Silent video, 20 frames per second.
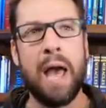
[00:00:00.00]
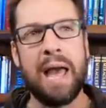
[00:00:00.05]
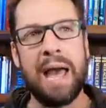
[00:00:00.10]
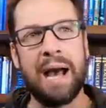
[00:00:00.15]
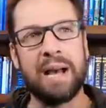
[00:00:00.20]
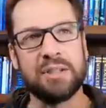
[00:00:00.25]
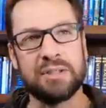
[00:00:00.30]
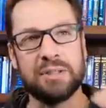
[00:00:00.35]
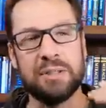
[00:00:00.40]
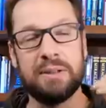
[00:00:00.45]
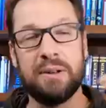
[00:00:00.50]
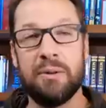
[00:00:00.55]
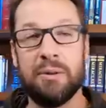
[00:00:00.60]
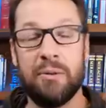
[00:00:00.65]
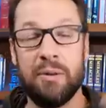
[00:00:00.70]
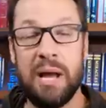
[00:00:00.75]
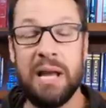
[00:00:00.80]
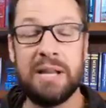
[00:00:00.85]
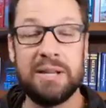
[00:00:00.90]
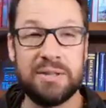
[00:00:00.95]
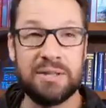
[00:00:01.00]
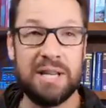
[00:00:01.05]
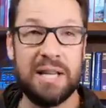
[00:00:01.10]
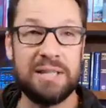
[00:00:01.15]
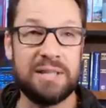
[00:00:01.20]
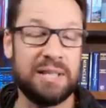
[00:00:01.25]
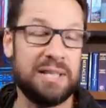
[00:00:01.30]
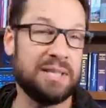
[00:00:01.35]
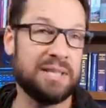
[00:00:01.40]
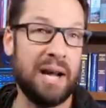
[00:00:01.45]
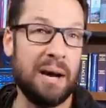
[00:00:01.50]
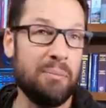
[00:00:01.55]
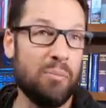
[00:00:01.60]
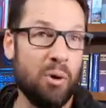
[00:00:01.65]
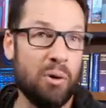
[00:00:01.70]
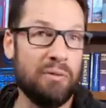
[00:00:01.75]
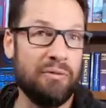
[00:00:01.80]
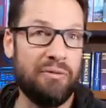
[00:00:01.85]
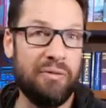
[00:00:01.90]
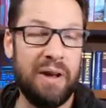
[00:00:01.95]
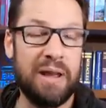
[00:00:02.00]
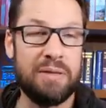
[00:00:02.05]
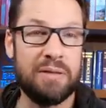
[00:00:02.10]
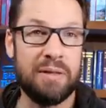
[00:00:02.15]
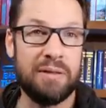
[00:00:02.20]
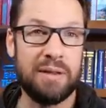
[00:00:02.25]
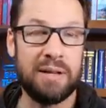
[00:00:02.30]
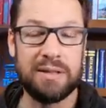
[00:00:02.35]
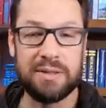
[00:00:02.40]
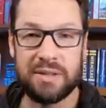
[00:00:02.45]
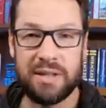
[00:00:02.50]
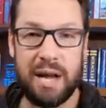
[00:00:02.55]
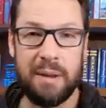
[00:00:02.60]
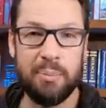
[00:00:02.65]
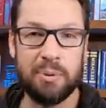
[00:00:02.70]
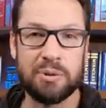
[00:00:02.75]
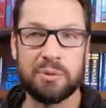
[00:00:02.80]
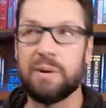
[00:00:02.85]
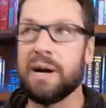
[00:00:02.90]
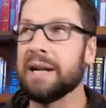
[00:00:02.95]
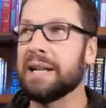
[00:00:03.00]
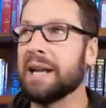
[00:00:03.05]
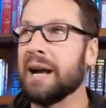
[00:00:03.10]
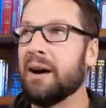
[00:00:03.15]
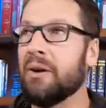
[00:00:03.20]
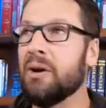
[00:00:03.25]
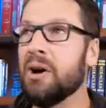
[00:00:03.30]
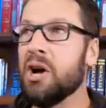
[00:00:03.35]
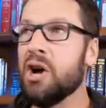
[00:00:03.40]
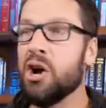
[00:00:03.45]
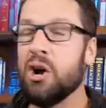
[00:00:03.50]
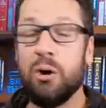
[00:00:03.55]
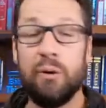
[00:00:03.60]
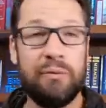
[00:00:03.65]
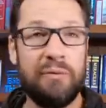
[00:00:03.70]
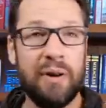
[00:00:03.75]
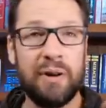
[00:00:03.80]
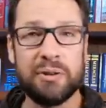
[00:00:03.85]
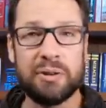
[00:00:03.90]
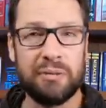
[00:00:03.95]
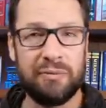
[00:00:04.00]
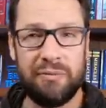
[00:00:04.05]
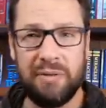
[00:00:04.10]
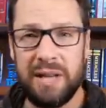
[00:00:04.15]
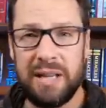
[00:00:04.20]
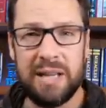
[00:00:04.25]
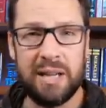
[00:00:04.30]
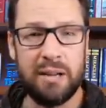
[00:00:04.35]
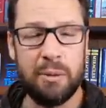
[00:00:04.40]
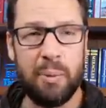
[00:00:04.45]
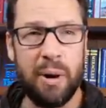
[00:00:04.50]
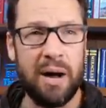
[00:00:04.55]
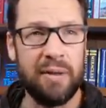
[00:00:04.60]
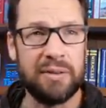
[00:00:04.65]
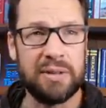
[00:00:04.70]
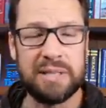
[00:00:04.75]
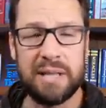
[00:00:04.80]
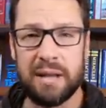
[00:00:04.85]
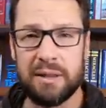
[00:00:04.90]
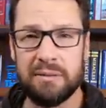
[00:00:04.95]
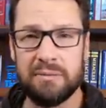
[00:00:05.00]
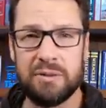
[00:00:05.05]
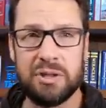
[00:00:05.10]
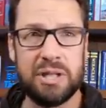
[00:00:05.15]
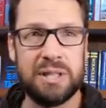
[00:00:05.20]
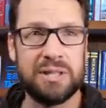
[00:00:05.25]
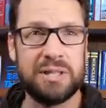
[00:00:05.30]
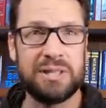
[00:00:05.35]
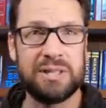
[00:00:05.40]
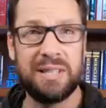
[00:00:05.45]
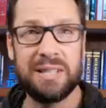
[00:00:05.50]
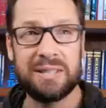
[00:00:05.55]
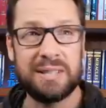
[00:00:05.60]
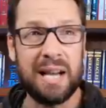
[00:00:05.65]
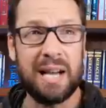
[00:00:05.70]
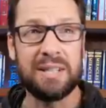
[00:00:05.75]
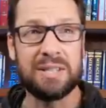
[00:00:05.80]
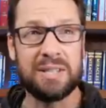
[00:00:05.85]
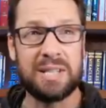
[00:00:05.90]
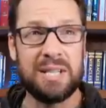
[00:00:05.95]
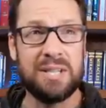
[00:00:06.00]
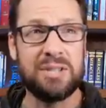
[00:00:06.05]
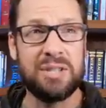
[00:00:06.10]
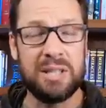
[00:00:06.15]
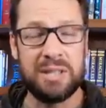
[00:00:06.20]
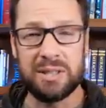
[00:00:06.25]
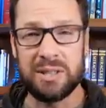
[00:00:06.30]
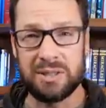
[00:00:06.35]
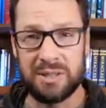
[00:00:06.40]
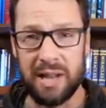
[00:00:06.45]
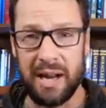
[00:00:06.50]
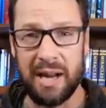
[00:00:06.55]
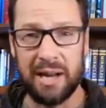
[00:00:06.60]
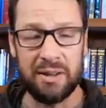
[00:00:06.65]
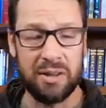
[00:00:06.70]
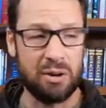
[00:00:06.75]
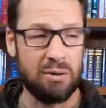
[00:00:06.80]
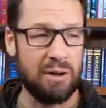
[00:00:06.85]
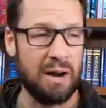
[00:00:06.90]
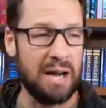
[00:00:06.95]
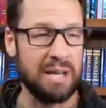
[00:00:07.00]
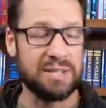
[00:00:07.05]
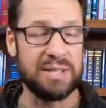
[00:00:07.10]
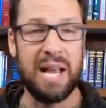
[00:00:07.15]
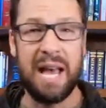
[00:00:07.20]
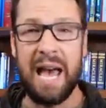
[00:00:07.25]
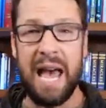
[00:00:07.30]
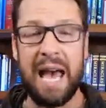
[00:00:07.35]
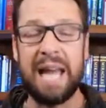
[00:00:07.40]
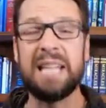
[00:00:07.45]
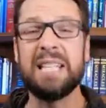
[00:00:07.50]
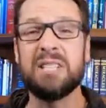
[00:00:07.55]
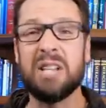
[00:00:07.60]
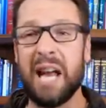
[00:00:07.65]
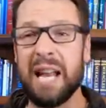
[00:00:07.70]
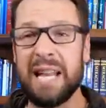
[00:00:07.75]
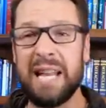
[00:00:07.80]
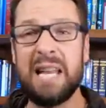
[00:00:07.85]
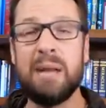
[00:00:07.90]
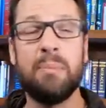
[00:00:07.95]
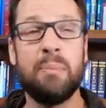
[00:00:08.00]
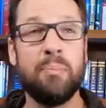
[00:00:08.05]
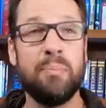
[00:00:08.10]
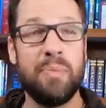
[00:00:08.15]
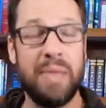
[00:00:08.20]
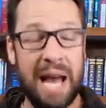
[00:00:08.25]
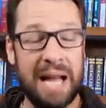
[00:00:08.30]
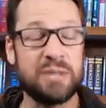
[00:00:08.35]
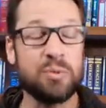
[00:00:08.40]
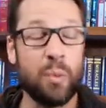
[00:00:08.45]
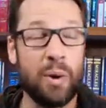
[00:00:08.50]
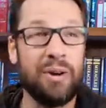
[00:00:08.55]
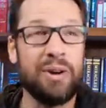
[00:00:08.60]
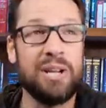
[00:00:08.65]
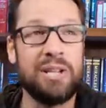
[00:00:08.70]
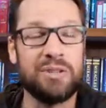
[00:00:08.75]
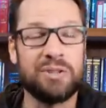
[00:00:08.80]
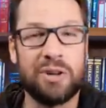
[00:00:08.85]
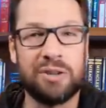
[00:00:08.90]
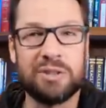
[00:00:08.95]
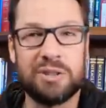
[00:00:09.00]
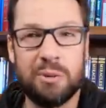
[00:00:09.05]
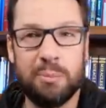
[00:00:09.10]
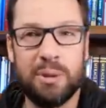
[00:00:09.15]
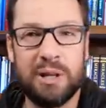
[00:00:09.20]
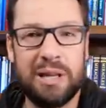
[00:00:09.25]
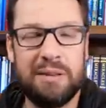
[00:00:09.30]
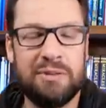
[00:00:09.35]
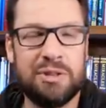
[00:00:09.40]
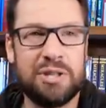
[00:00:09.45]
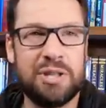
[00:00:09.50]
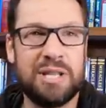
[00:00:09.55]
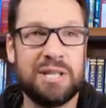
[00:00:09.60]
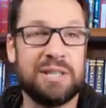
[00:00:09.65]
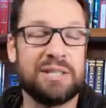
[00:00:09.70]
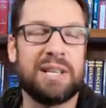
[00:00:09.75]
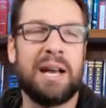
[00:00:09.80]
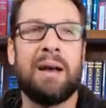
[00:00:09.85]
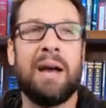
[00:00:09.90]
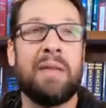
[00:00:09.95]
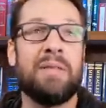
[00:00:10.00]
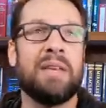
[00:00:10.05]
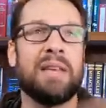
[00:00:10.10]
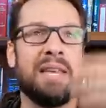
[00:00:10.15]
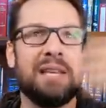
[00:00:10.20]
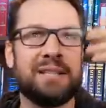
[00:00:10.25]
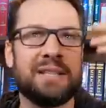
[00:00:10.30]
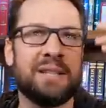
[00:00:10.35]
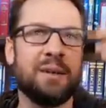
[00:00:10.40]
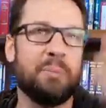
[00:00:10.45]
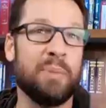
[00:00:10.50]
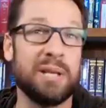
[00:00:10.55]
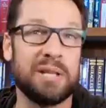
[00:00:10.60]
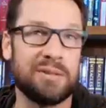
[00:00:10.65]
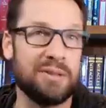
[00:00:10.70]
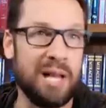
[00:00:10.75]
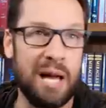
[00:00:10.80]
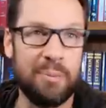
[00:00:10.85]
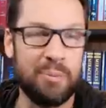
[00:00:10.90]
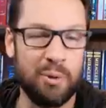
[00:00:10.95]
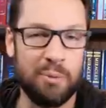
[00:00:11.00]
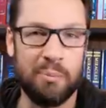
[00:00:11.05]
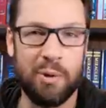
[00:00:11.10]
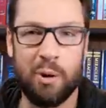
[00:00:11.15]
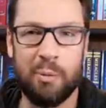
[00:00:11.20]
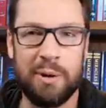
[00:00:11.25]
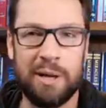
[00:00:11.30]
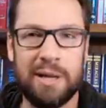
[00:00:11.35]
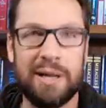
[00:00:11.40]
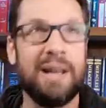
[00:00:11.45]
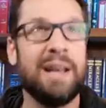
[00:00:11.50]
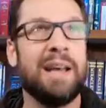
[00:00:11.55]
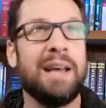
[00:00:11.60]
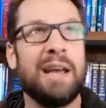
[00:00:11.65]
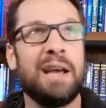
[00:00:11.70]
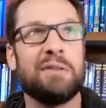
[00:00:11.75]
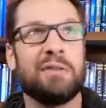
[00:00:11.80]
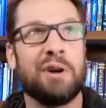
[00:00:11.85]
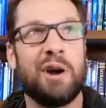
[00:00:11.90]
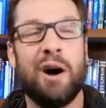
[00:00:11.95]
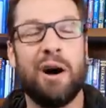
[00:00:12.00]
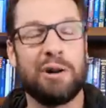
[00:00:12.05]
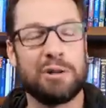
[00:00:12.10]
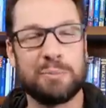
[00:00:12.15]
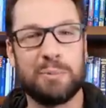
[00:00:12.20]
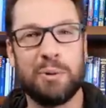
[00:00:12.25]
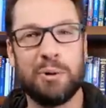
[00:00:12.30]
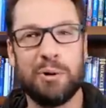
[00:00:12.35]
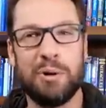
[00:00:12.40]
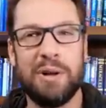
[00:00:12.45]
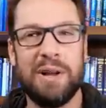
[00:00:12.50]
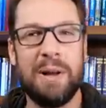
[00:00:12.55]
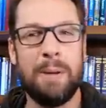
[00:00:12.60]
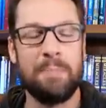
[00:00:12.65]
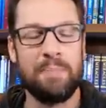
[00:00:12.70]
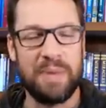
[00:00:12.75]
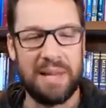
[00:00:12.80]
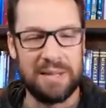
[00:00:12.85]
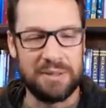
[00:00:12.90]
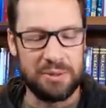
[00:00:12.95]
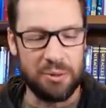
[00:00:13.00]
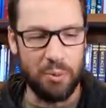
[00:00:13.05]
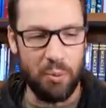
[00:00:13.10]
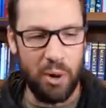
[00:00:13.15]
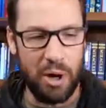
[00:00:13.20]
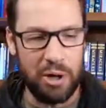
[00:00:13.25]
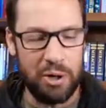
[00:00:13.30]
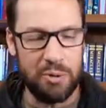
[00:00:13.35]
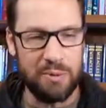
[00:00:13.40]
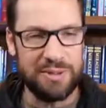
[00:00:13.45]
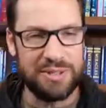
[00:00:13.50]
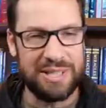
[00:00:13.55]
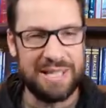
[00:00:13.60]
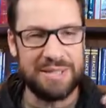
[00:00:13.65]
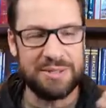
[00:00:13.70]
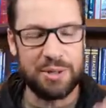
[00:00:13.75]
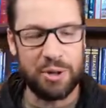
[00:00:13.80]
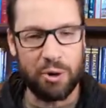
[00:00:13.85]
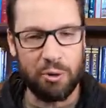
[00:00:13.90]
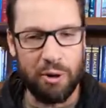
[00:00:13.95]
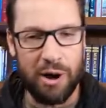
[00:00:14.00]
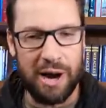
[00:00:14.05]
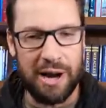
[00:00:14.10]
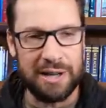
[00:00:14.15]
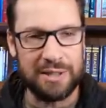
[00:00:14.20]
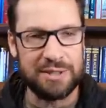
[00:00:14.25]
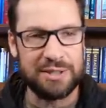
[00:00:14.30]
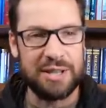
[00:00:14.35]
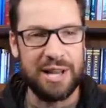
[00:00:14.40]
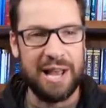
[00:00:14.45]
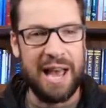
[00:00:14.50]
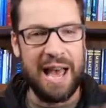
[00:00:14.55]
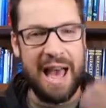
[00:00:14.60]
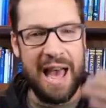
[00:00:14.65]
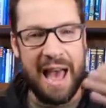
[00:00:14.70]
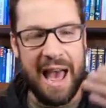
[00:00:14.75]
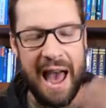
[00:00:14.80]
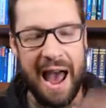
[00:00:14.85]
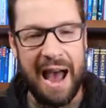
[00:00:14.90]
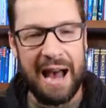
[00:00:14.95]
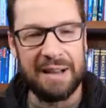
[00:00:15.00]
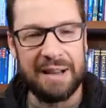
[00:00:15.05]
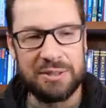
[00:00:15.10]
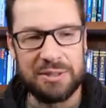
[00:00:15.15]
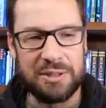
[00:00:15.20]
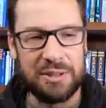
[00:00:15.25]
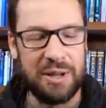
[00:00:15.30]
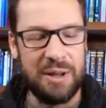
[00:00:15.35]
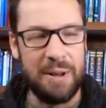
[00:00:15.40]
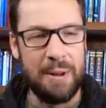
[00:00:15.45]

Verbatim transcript: has, in a sense, he's got more faith than the disciples right now who felt defeated upon the death of Jesus. This guy sees Jesus dying on the cross, and he and he that's where he starts to believe in Jesus. I, I think he's the biggest light bulb moment in the gospel is the one who sees the cross as